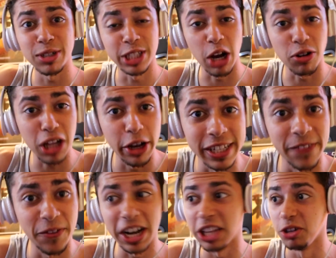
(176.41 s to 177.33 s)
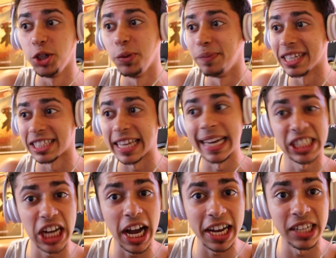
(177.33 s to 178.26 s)
was so close in front of you. You missed that
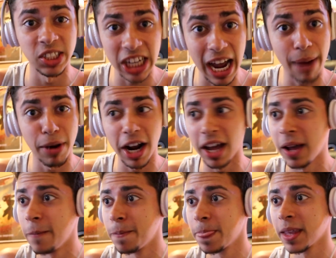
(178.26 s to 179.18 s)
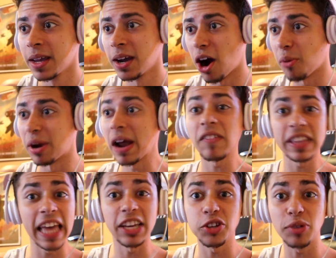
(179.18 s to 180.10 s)
shotgun shot, bruh. Or whatever
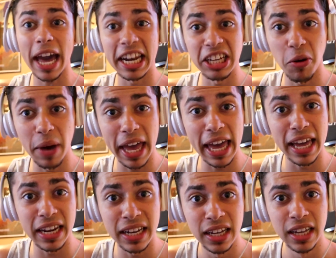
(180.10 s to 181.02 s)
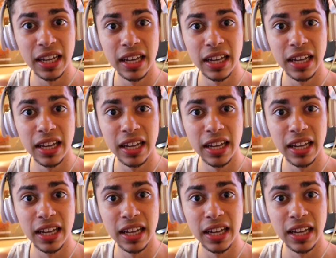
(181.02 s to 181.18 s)
the heck you got in your hand.